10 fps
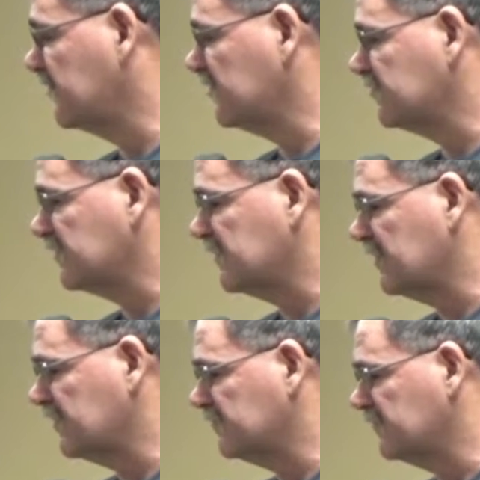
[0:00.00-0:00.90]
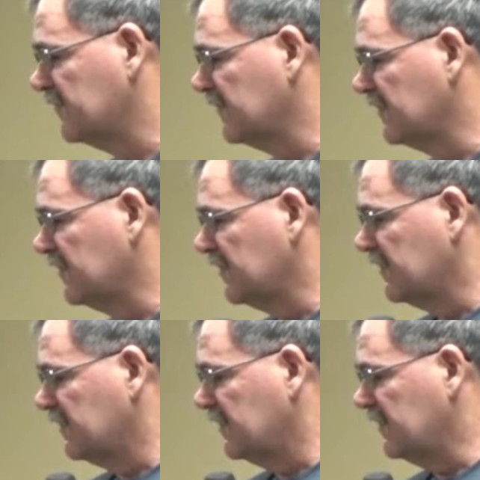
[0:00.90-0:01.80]
church with them,
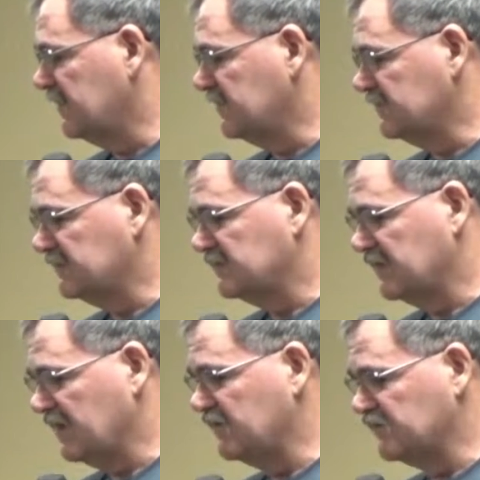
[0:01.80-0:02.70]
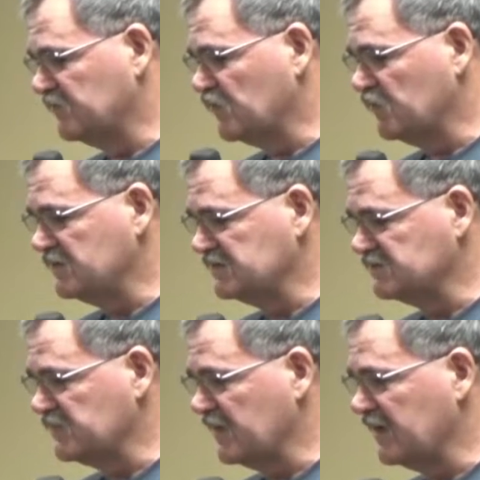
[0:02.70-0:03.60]
and they had some boys that
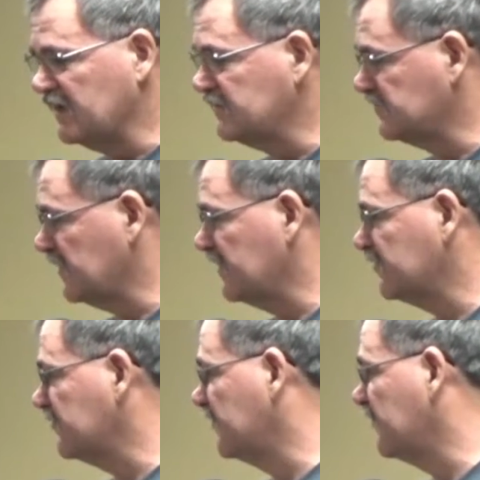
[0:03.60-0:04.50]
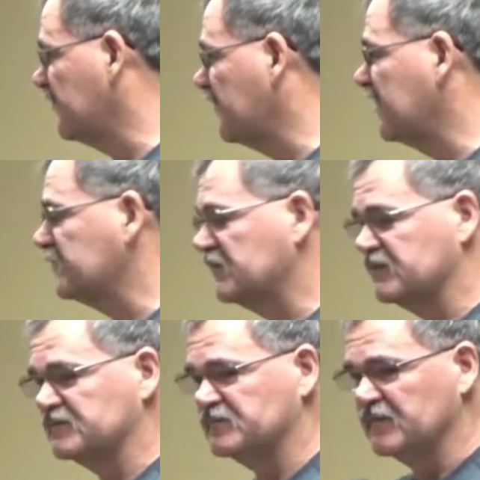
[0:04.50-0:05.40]
was my age, so I was running around with
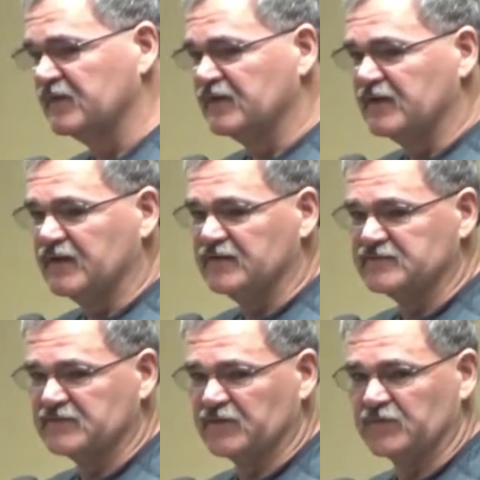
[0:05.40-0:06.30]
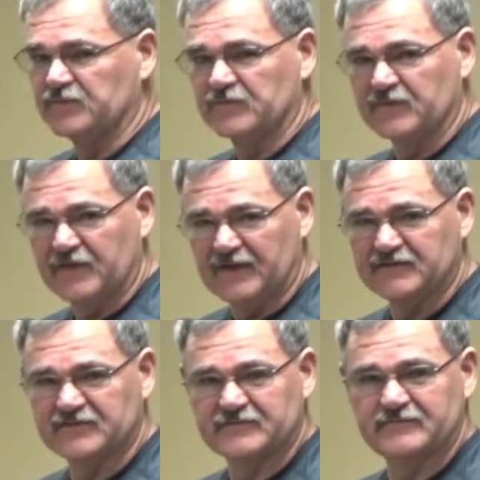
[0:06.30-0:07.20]
them, and so
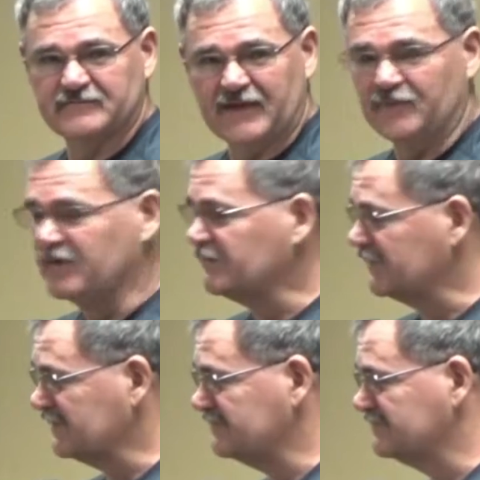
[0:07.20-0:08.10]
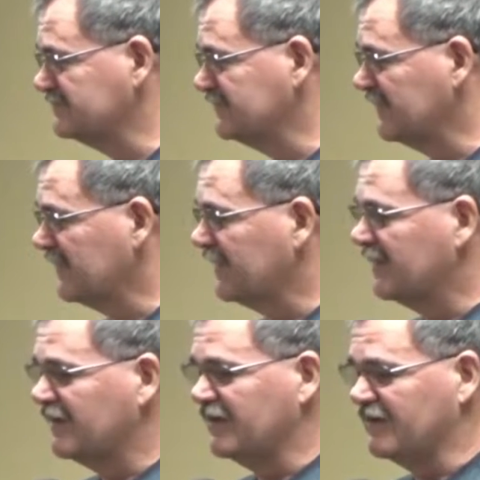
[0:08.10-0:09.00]
I went with them,
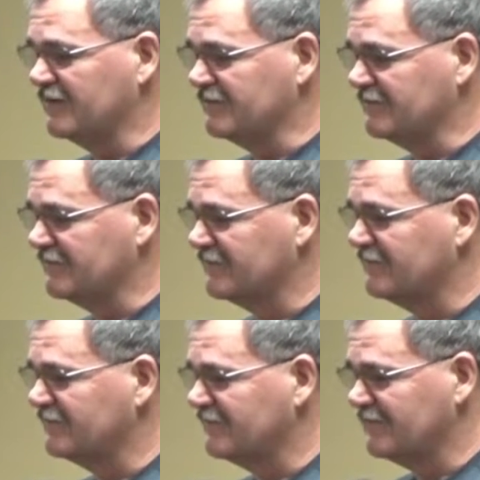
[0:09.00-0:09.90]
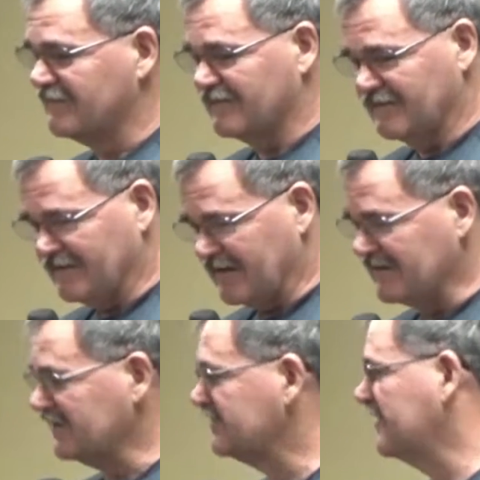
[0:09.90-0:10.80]
and I
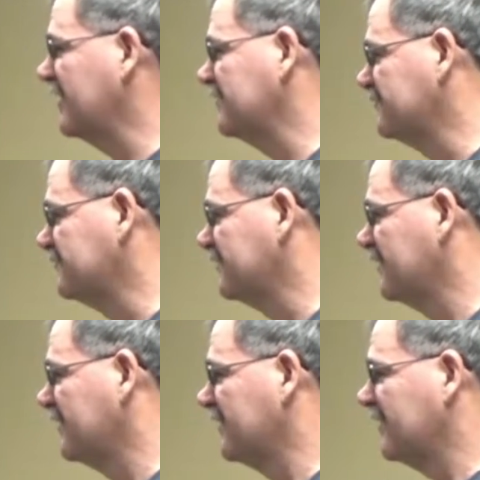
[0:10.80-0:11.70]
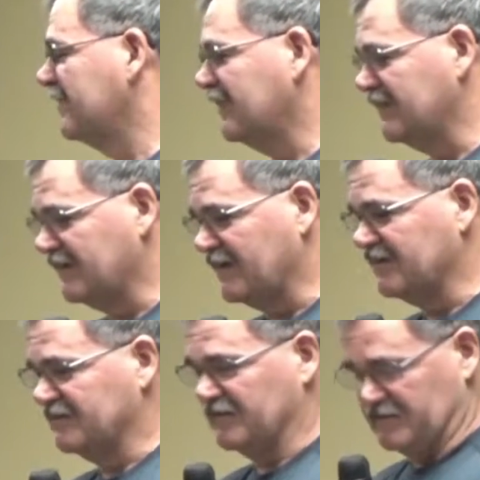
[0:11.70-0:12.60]
got saved. That
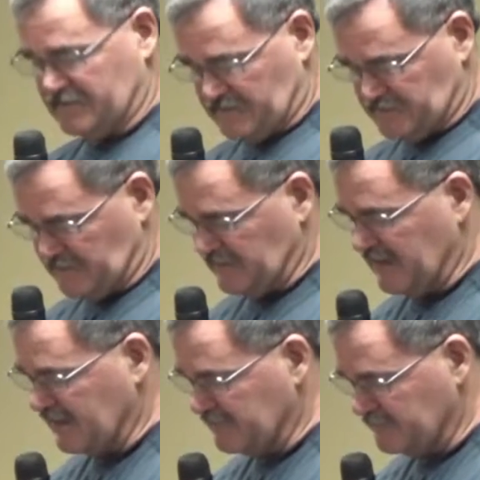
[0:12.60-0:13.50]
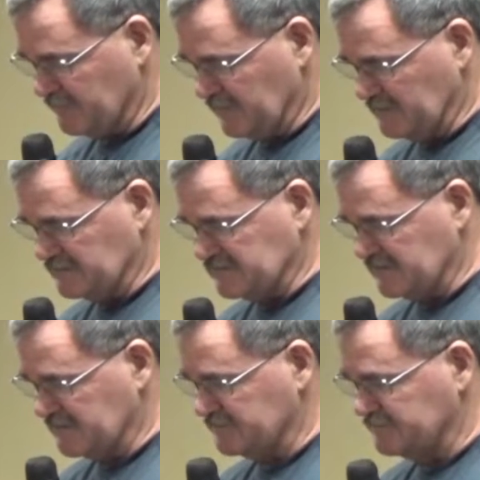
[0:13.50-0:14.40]
night, that day, it was in